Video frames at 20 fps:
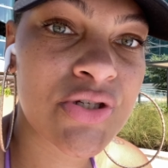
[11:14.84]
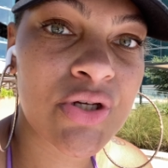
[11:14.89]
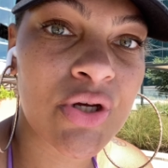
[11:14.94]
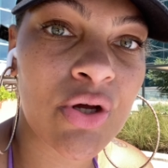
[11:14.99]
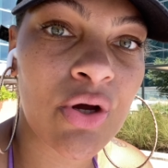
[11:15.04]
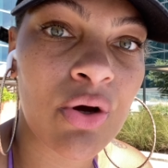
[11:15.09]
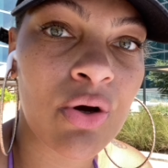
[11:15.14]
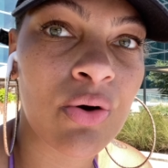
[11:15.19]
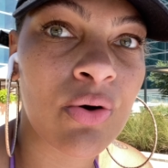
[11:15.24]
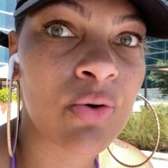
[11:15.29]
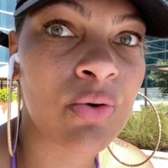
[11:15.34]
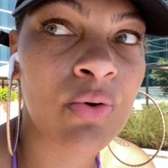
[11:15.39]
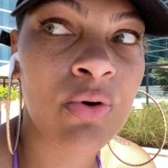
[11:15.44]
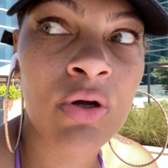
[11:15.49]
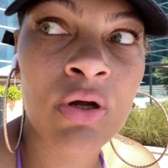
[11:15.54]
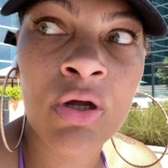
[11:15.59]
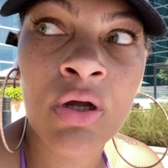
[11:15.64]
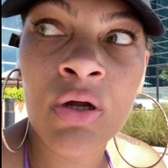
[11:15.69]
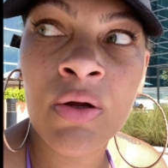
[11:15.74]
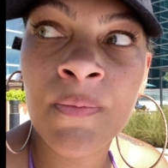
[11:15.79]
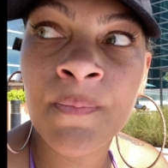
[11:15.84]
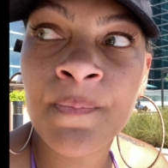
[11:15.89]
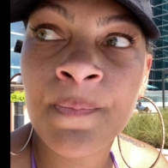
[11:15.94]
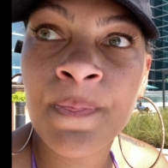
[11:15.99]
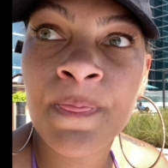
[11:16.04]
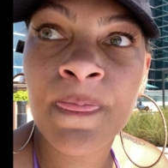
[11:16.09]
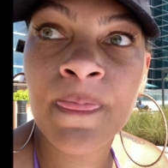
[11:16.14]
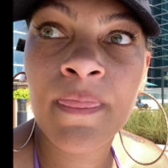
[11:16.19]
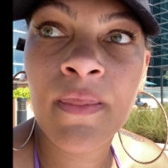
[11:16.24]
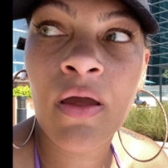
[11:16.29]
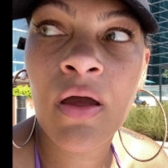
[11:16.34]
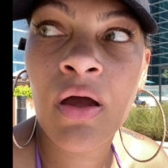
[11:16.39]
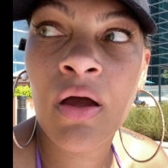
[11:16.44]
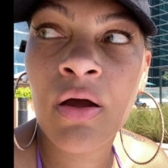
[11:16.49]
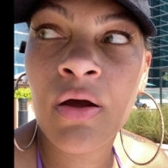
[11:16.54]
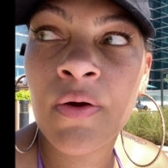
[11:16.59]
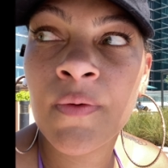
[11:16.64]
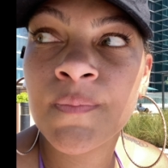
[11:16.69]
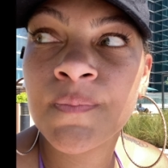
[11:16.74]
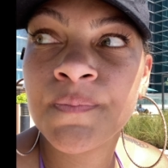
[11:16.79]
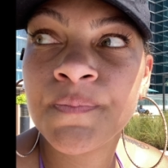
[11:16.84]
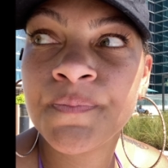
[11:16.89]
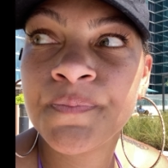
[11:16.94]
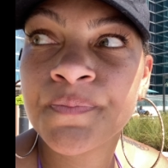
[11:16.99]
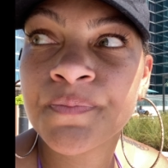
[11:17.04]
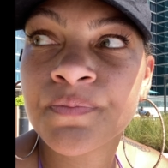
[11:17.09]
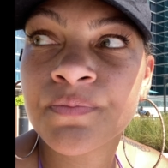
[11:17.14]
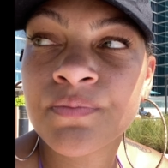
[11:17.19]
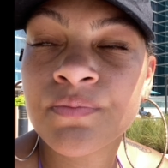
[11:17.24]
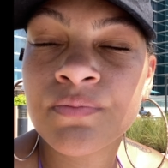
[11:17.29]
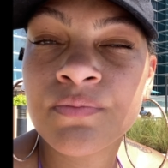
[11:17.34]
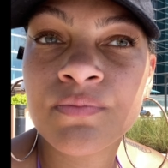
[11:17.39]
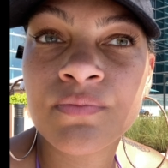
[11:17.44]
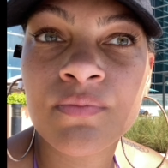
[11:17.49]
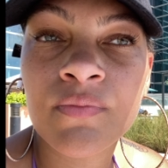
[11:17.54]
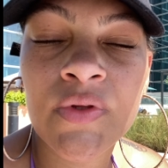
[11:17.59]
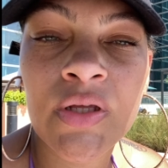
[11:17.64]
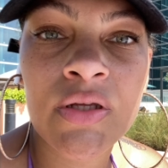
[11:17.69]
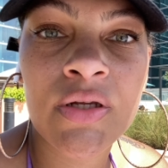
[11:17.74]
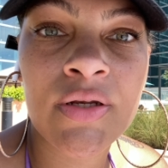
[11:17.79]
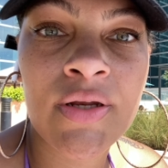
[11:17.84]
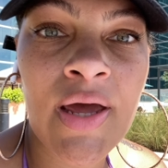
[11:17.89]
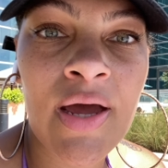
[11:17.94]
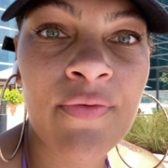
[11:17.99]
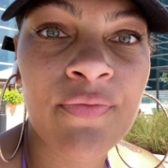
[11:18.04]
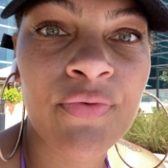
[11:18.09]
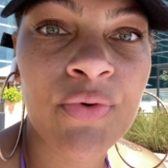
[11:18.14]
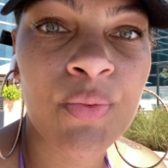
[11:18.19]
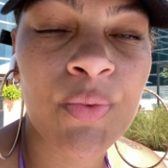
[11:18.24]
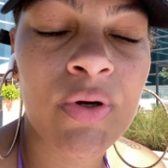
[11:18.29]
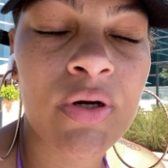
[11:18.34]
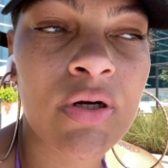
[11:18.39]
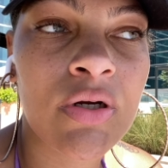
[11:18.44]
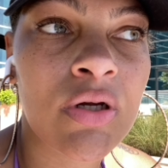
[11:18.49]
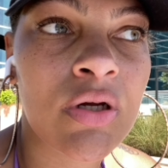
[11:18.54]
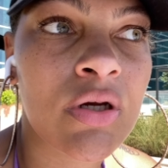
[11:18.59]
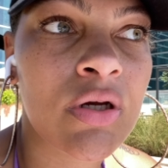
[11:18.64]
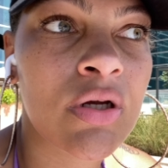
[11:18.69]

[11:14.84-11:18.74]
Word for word: ago, um, not for work,